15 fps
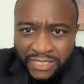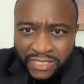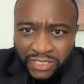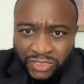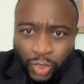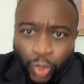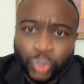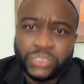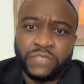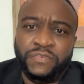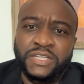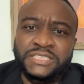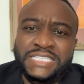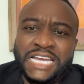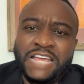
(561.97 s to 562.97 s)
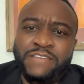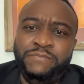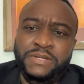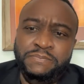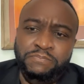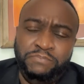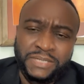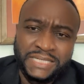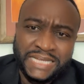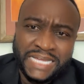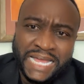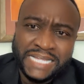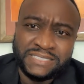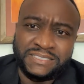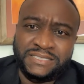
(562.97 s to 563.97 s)
Those of us that have been
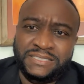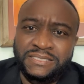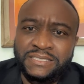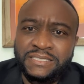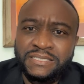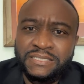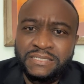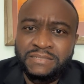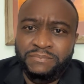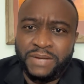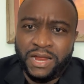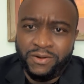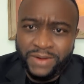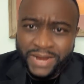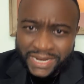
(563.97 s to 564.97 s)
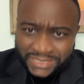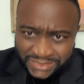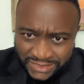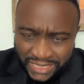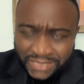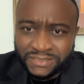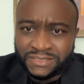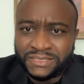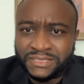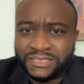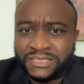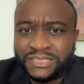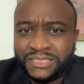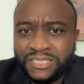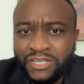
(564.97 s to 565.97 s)
blessed by our
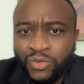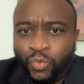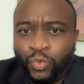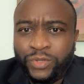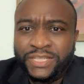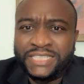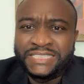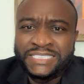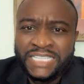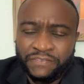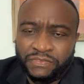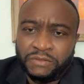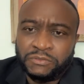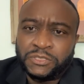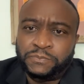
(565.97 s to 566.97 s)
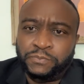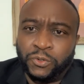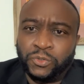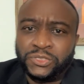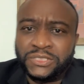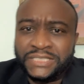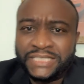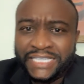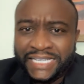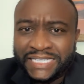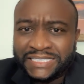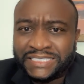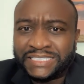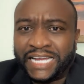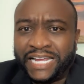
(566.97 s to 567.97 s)
ancestors with this gift of spiritual
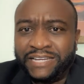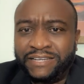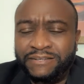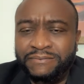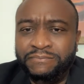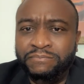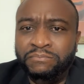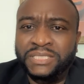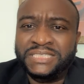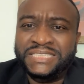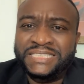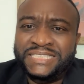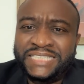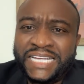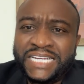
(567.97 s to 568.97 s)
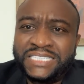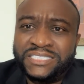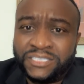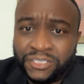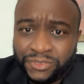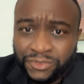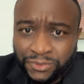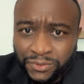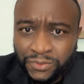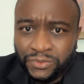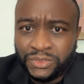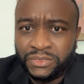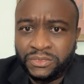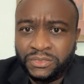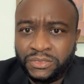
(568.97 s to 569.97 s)
insight must teach the
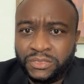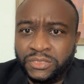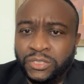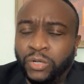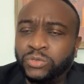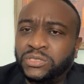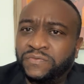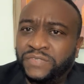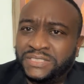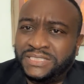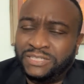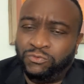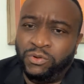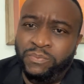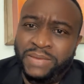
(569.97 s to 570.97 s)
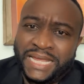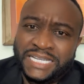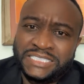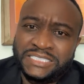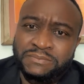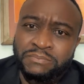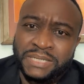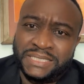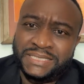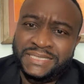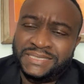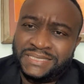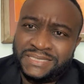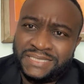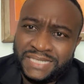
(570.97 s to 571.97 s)
truth to those of us that remains mentally
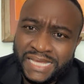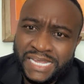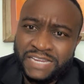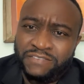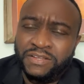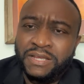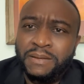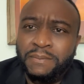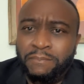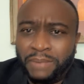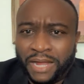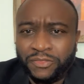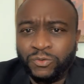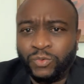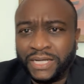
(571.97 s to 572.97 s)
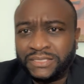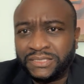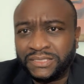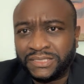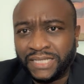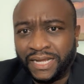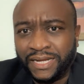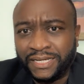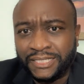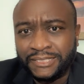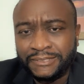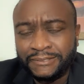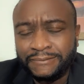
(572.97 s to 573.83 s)
enslaved by the white society.